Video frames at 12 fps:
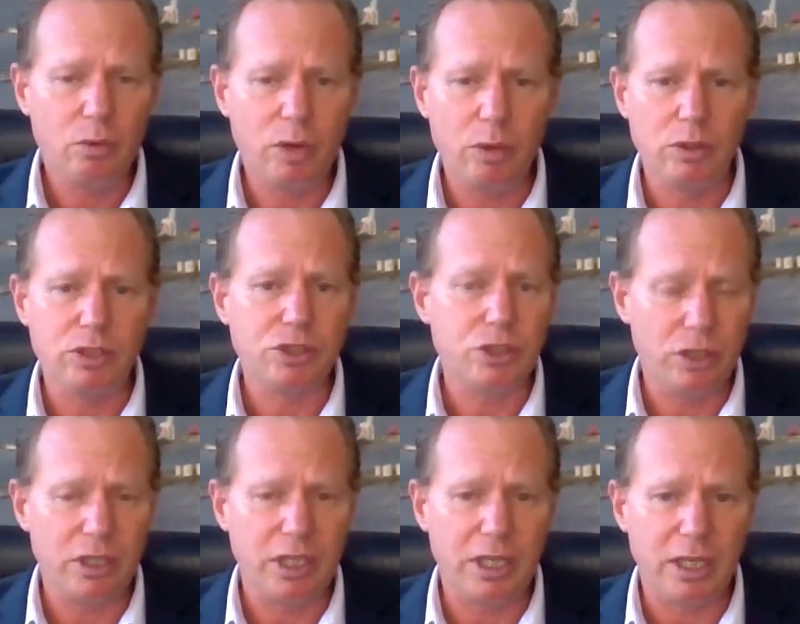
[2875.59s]
We will
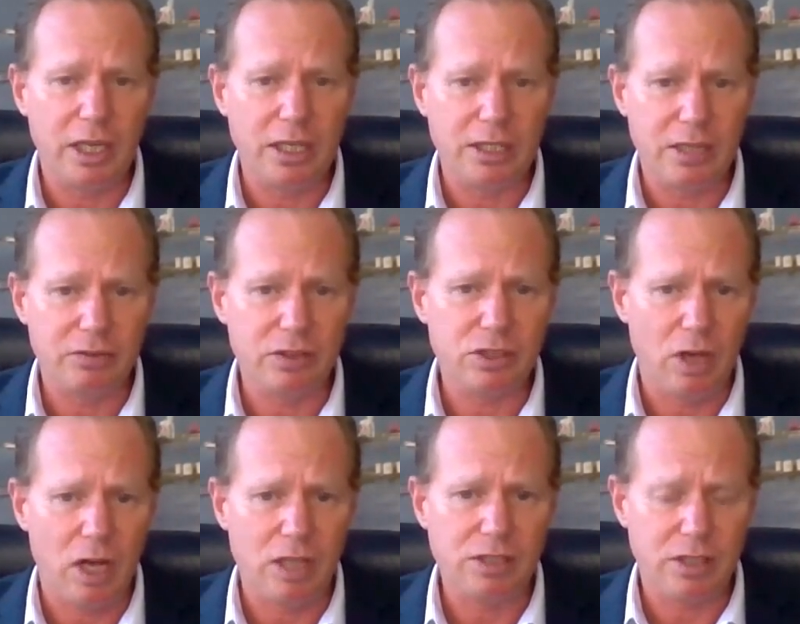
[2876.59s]
certainly endeavor
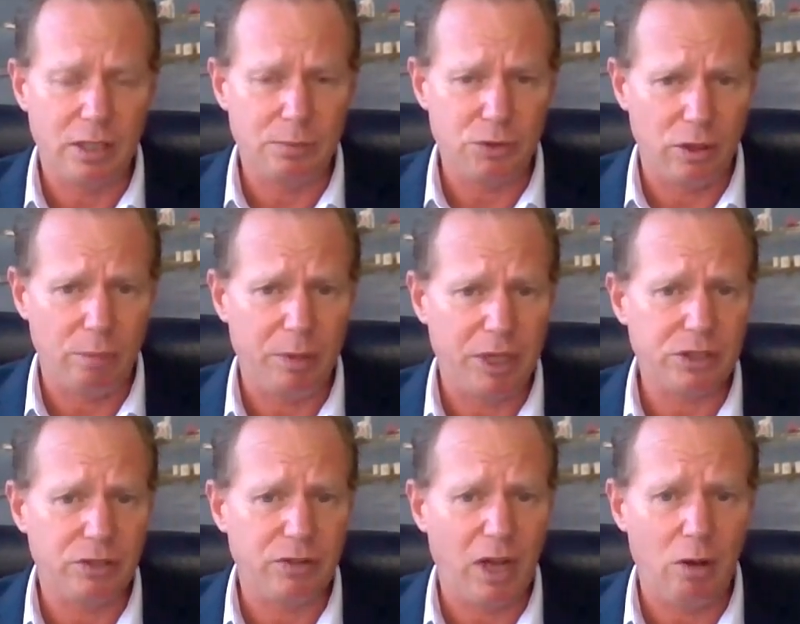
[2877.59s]
to answer them to the
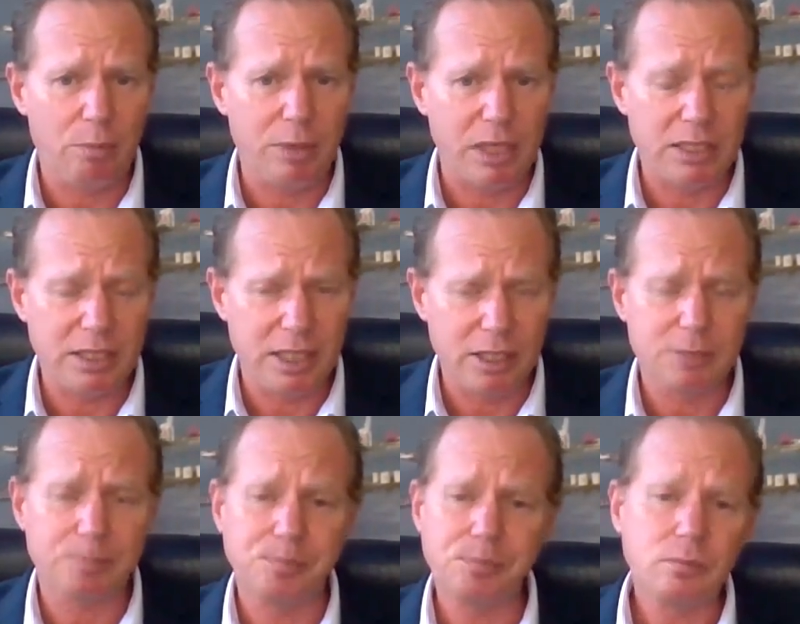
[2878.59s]
best of our
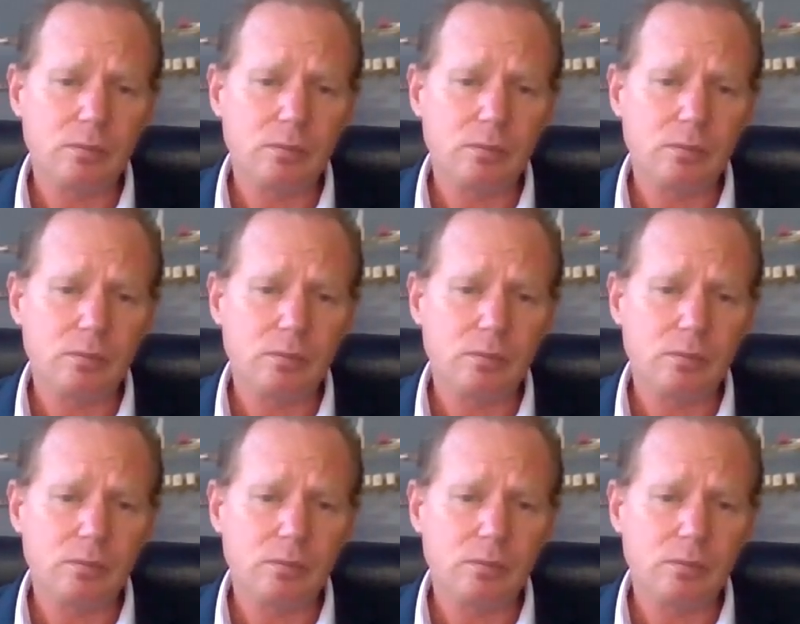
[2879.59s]
abilities.